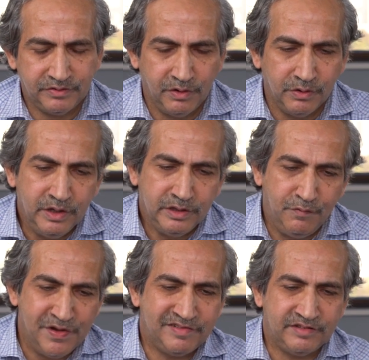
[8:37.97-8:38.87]
So the
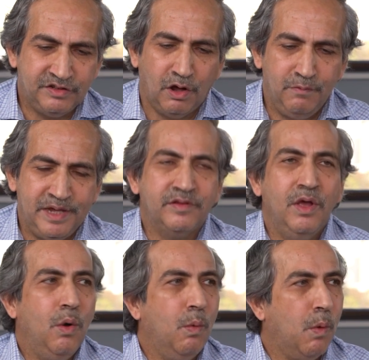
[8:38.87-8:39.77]
first lesson is always
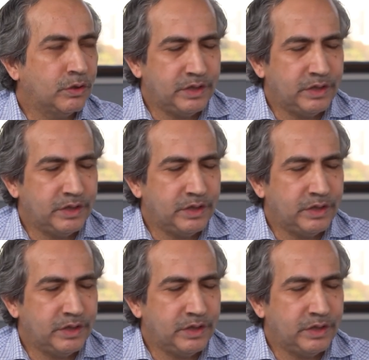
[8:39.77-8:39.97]
what